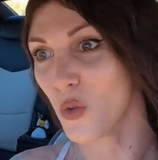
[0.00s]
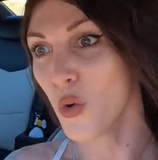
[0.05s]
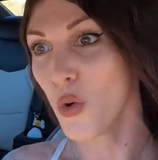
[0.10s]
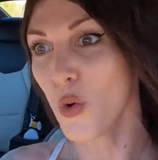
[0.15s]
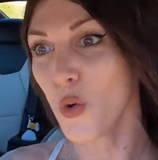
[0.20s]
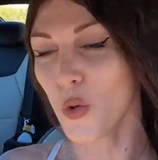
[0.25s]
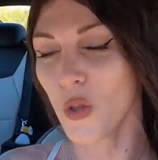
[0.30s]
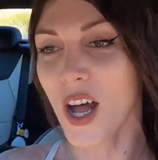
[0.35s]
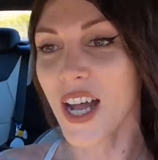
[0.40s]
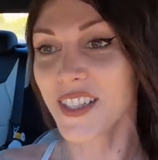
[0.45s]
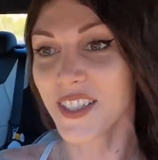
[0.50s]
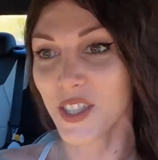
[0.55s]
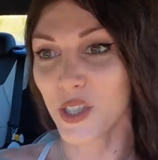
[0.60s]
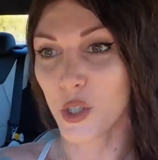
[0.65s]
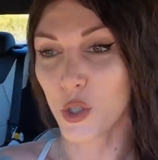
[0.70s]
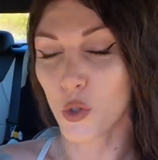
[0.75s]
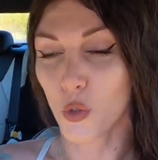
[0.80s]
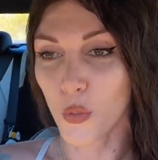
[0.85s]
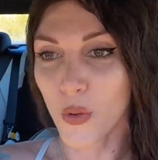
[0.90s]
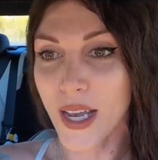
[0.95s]
Ooh, lots
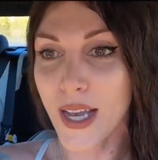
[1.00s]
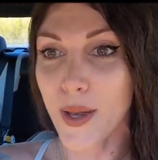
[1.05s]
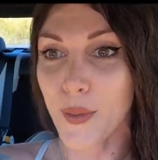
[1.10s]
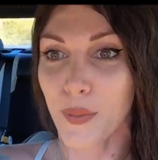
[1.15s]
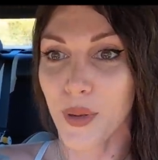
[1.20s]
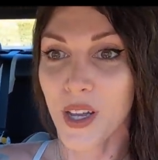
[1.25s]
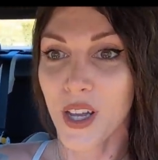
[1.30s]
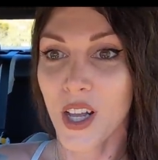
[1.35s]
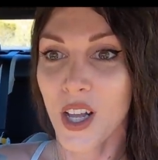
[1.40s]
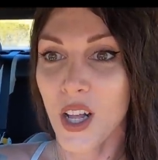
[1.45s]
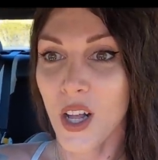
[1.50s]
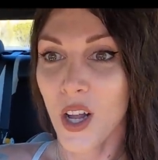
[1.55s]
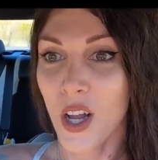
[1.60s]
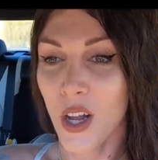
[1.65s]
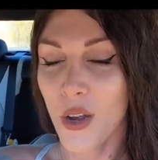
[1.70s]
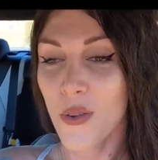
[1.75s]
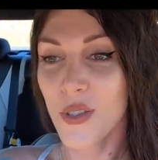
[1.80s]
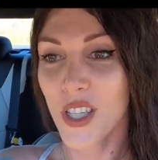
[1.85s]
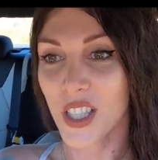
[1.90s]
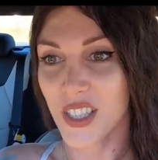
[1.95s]
of grip. There
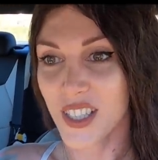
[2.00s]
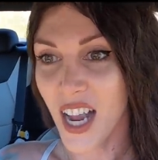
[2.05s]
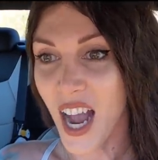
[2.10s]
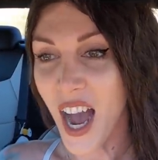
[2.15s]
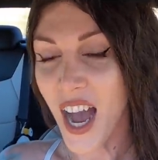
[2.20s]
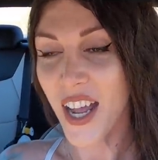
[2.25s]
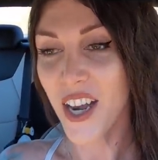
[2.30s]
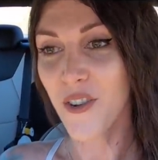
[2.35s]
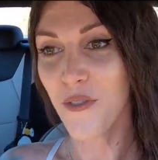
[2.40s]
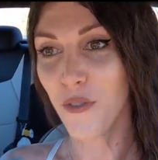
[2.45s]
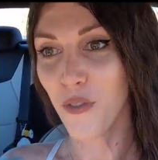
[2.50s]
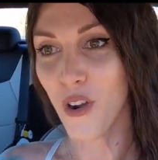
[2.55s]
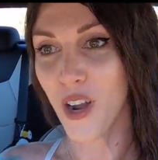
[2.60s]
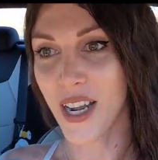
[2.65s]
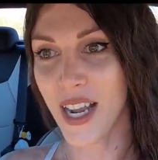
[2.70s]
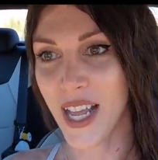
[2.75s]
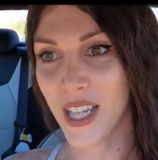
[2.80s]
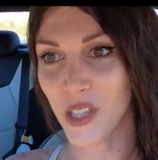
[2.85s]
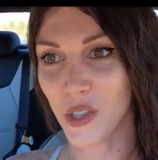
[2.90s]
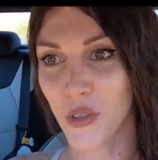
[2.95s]
was a ton of
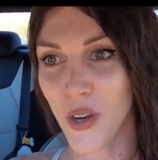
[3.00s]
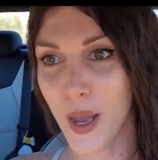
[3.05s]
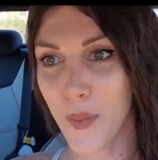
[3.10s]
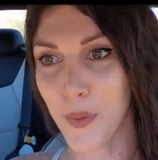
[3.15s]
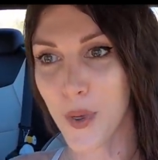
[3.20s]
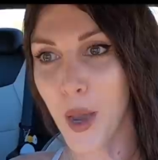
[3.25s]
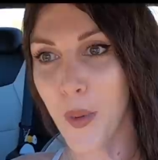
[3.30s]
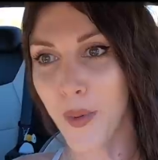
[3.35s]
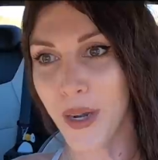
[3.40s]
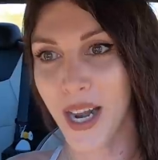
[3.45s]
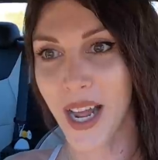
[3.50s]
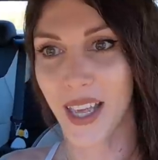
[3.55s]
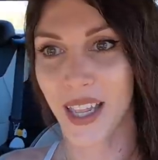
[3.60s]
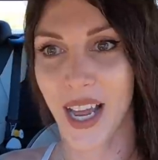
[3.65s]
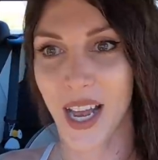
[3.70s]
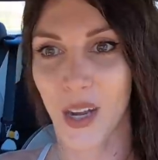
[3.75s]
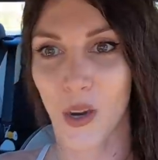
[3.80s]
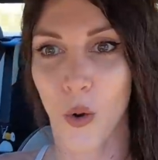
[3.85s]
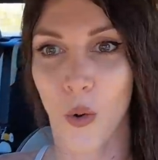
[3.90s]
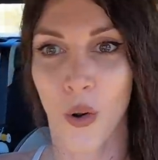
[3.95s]
front end grip coming
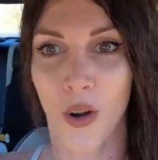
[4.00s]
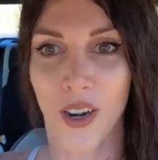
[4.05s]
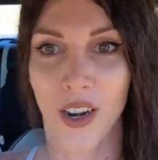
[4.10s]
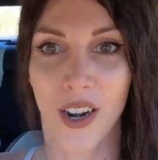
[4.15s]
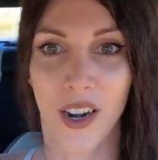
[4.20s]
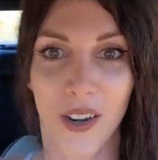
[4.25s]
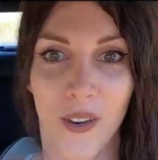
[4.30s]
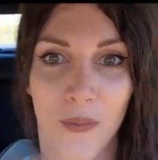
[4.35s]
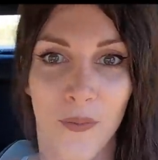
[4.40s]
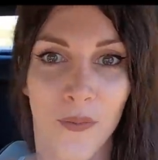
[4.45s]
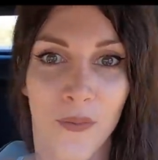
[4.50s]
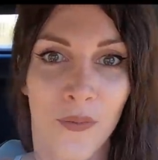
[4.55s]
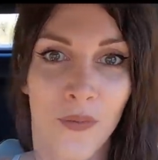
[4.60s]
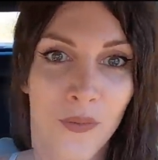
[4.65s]
out of that corner.